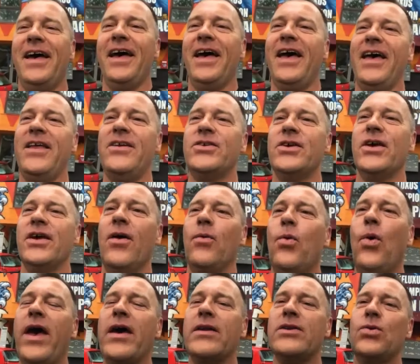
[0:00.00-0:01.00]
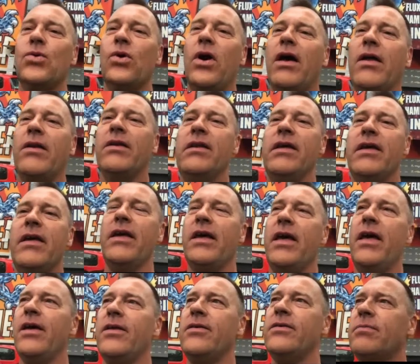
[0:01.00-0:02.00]
and uh, we had to run
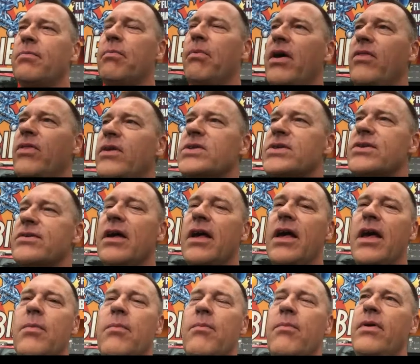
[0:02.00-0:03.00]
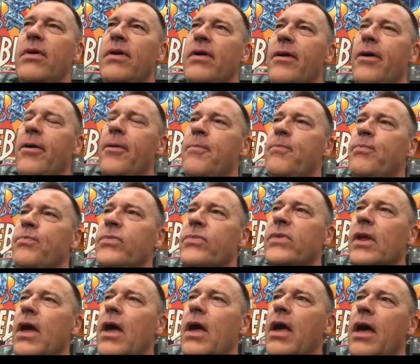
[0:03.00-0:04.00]
and by this time um,
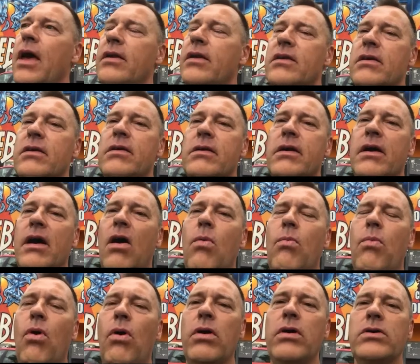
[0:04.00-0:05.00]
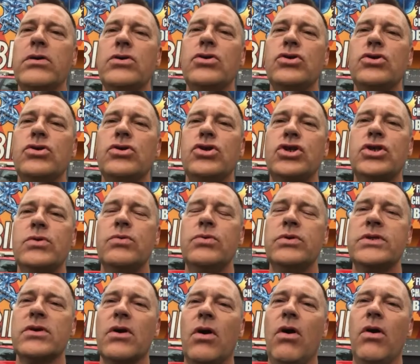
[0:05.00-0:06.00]
i had cowboy
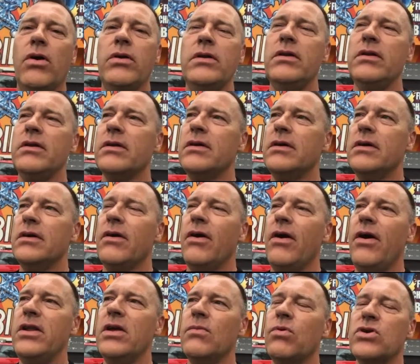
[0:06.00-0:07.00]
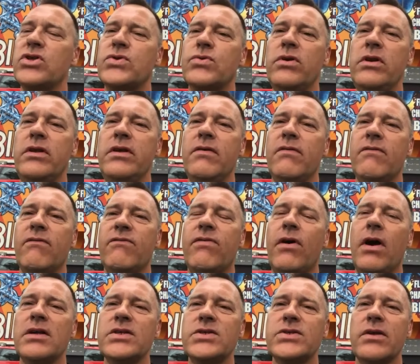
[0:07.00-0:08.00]
shoes on and it was really
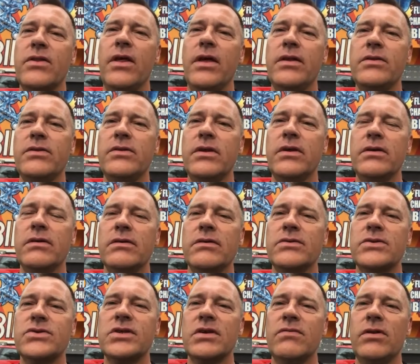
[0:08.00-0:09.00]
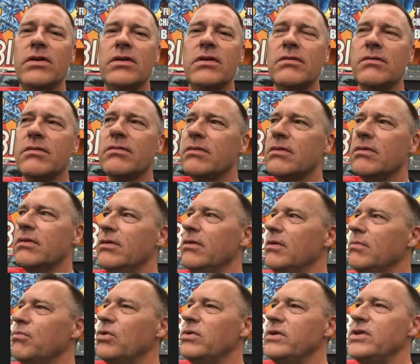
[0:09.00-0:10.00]
faster than the civil
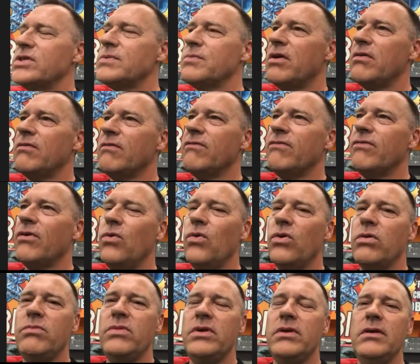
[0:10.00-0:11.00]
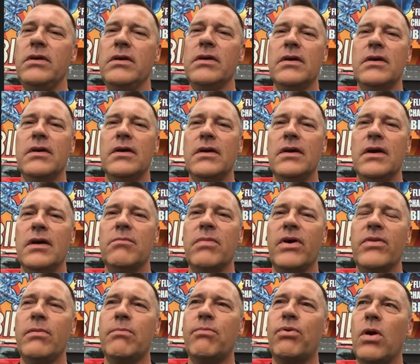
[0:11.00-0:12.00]
uh, policeman following me.
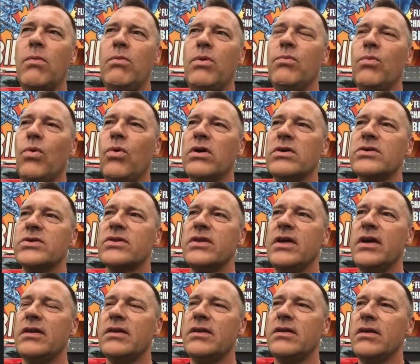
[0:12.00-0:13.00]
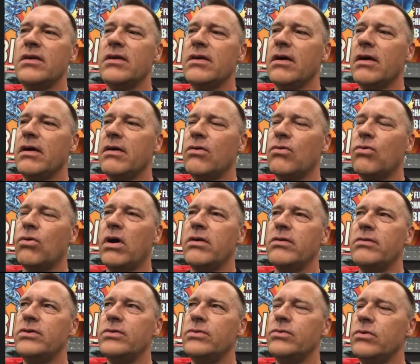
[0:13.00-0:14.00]
But the problem was that uh, I
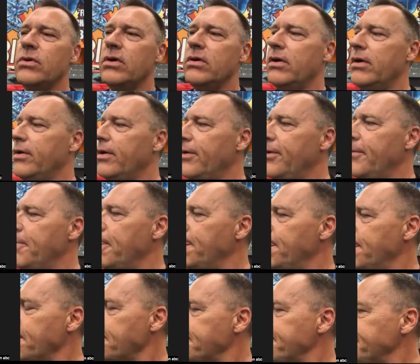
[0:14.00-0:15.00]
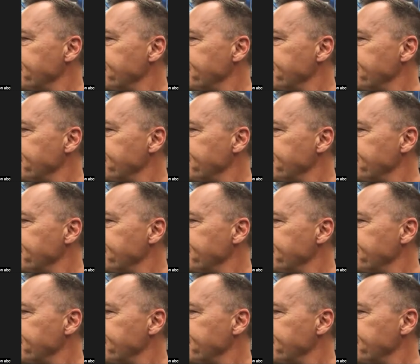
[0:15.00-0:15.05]
ran to, um,